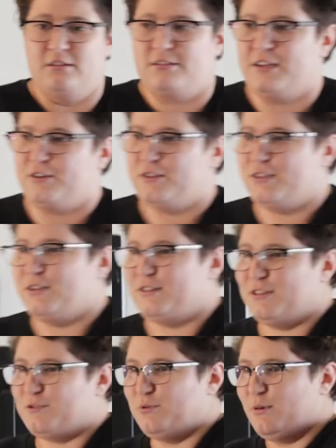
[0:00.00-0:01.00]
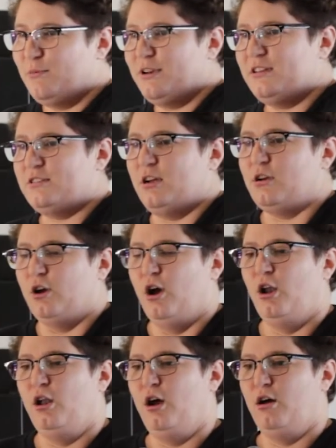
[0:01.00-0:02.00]
It's like, you see, this woman is like,
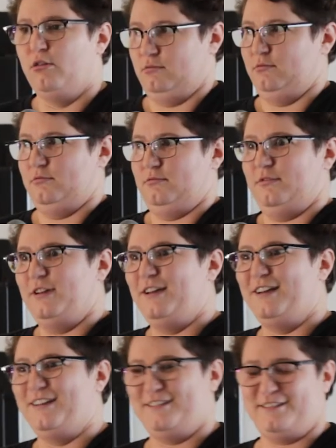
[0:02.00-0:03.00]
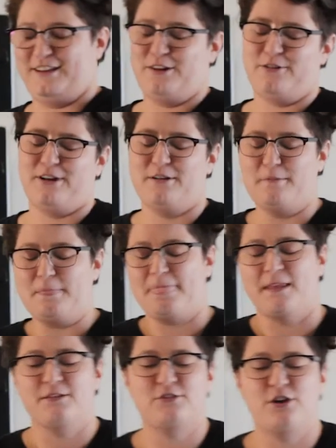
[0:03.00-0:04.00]
hello. Anyway,
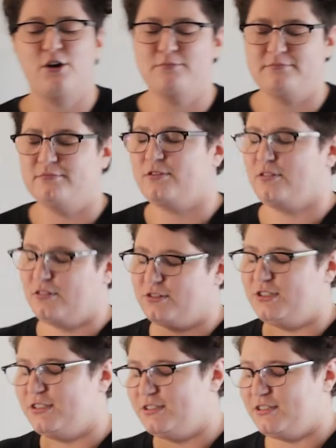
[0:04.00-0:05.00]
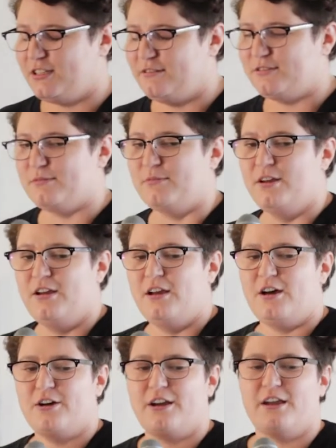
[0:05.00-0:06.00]
so Jesus loves him.
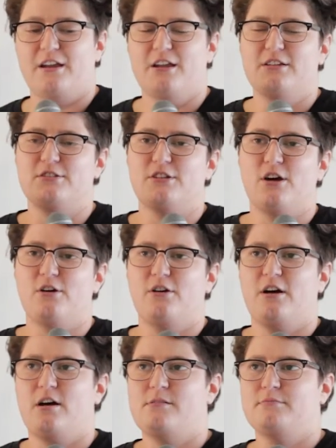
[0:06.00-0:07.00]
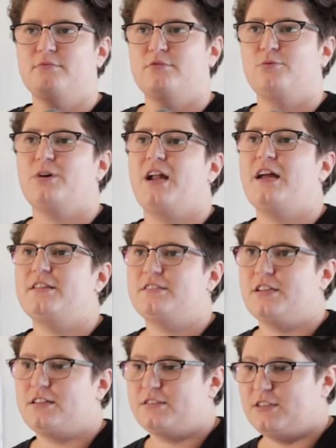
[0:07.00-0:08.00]
Okay, so what I
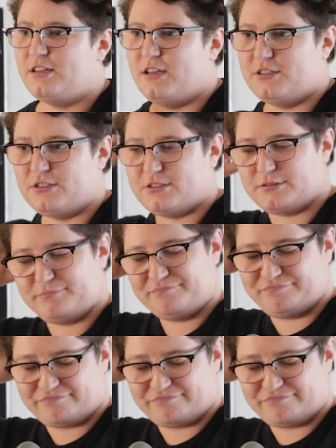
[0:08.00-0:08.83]
tell teenagers